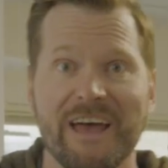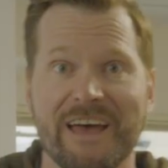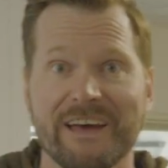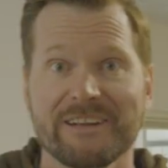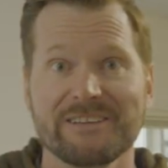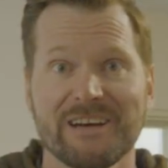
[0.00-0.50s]

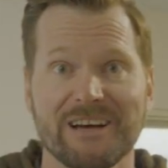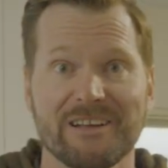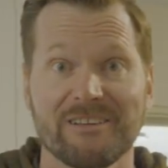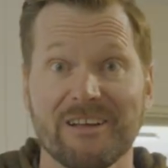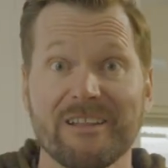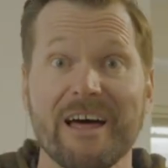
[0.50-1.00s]
and a
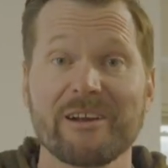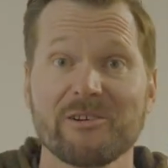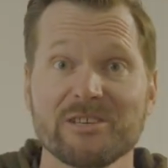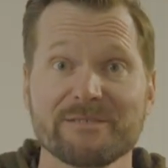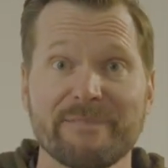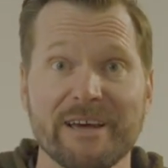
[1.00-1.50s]
lot of
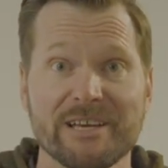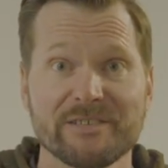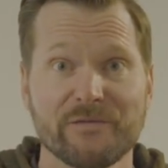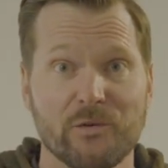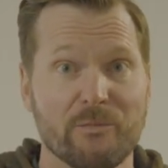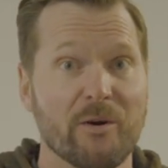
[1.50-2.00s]
good space
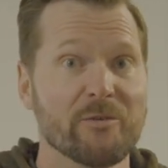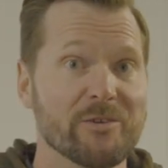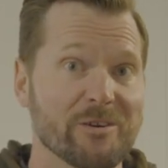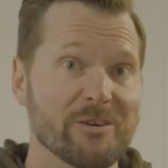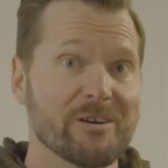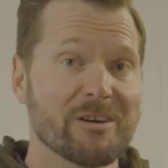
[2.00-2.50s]
for both
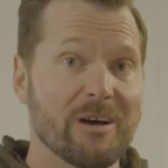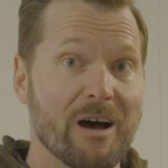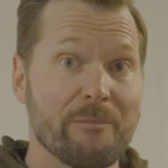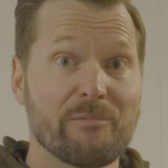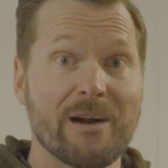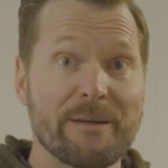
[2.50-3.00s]
your
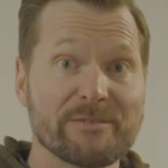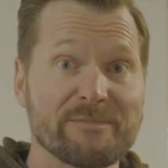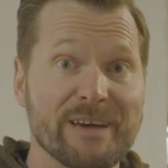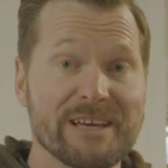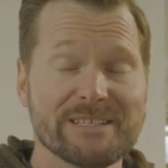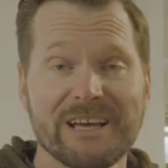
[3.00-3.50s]
prep
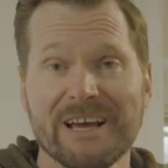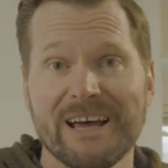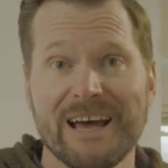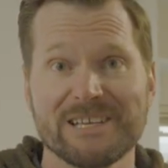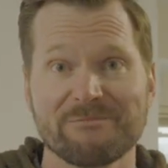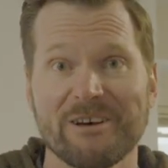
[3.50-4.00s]
space
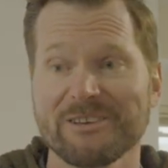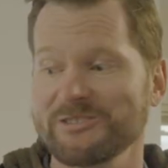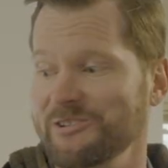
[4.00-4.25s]
as well as